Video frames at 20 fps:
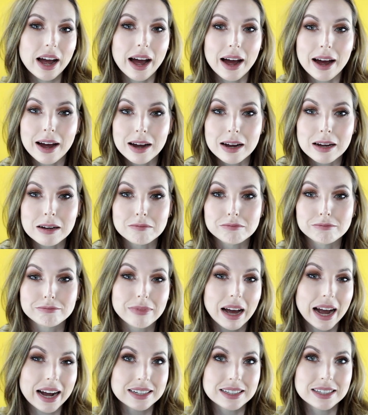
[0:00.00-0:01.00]
As
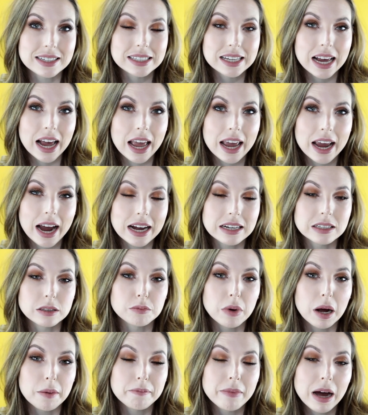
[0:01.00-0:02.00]
I say, I did
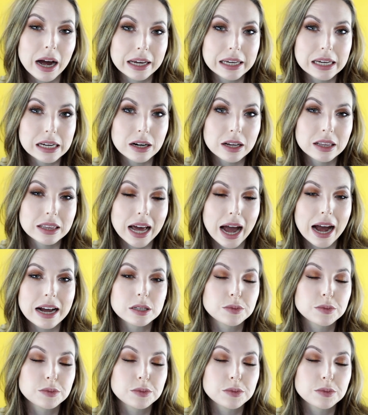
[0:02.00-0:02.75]
my miking on that,